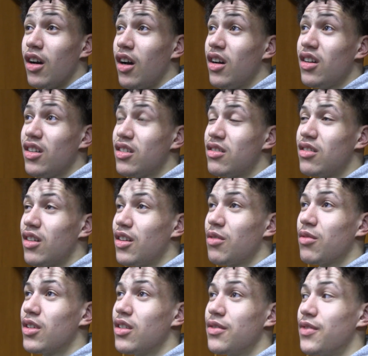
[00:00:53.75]
I don't
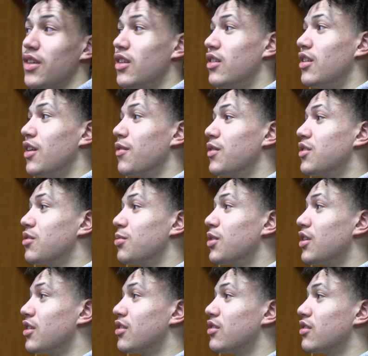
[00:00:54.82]
really feel a difference, to be
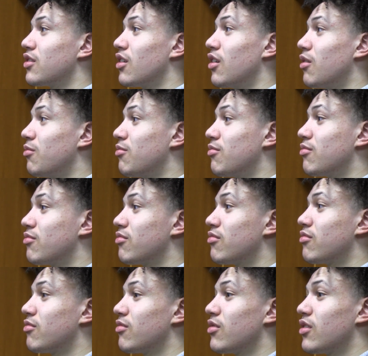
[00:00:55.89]
honest. At
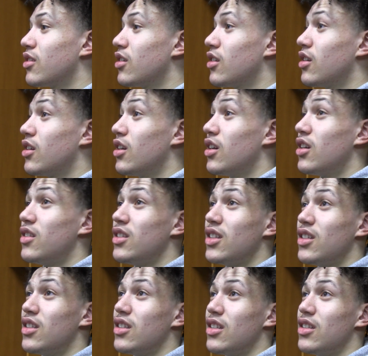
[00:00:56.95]
the
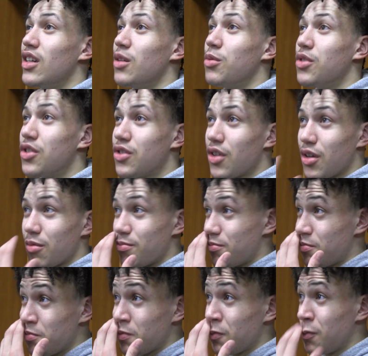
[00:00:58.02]
end of the day, we're just trying to
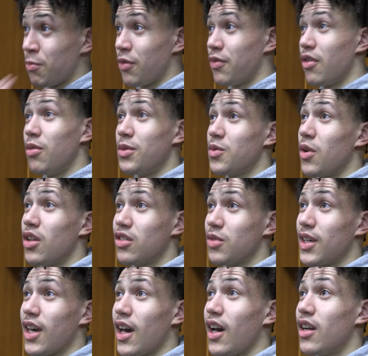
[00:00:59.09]
perform as well as we
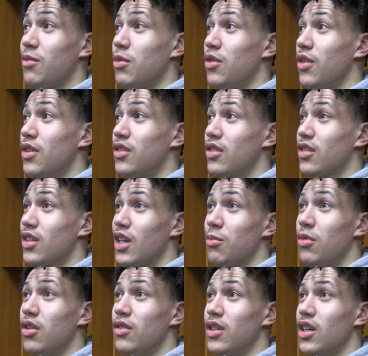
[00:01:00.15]
can and move on to keep
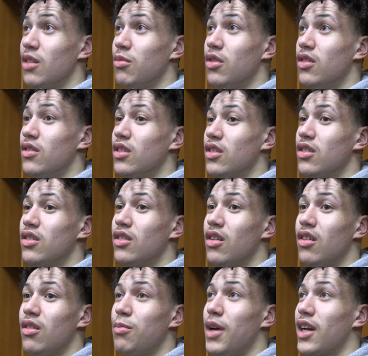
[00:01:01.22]
moving.
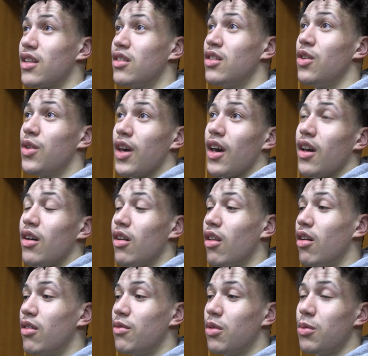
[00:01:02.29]
Back in the UK, a
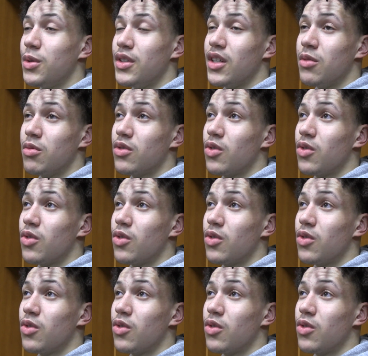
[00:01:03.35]
lot of what we did was